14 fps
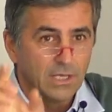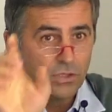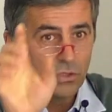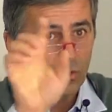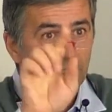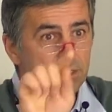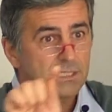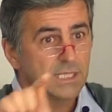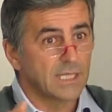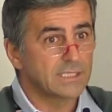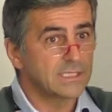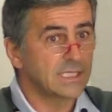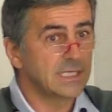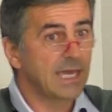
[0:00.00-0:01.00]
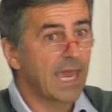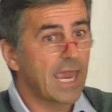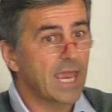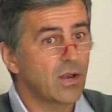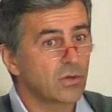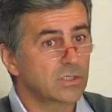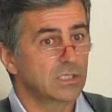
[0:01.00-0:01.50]
You start seeing
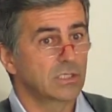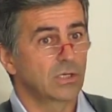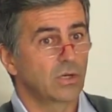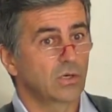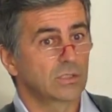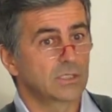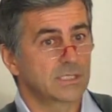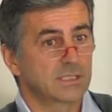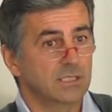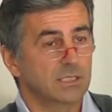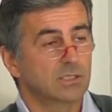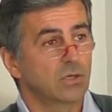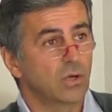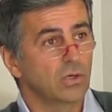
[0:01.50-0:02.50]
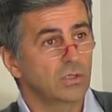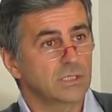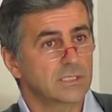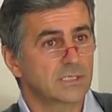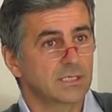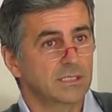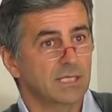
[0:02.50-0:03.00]
halos in a long distance. So long
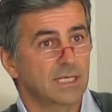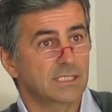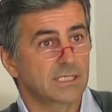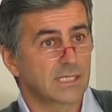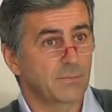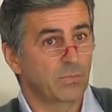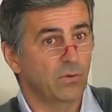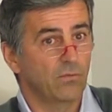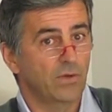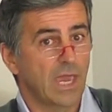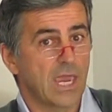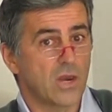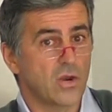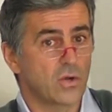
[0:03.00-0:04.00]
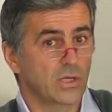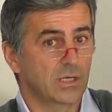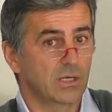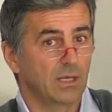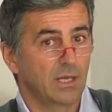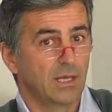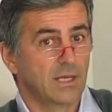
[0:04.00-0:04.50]
distance lights, a couple of
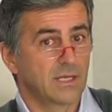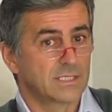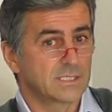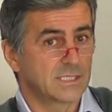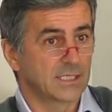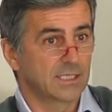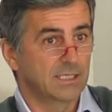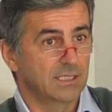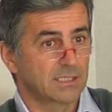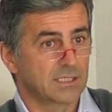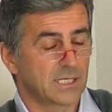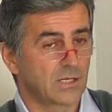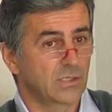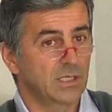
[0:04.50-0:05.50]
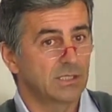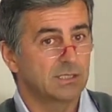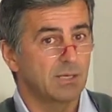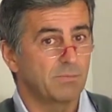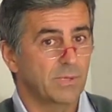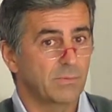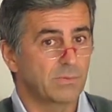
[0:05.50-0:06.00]
halo circles around, and
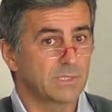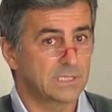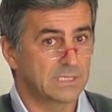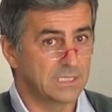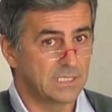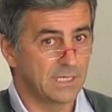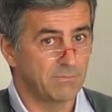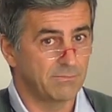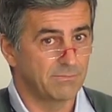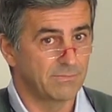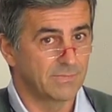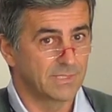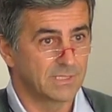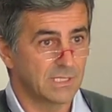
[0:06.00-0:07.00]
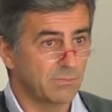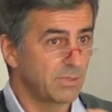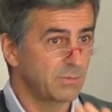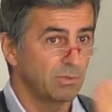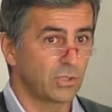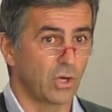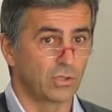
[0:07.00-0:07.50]
some people see them, some
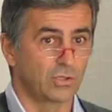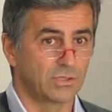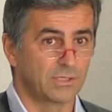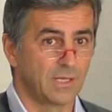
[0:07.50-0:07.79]
people don't.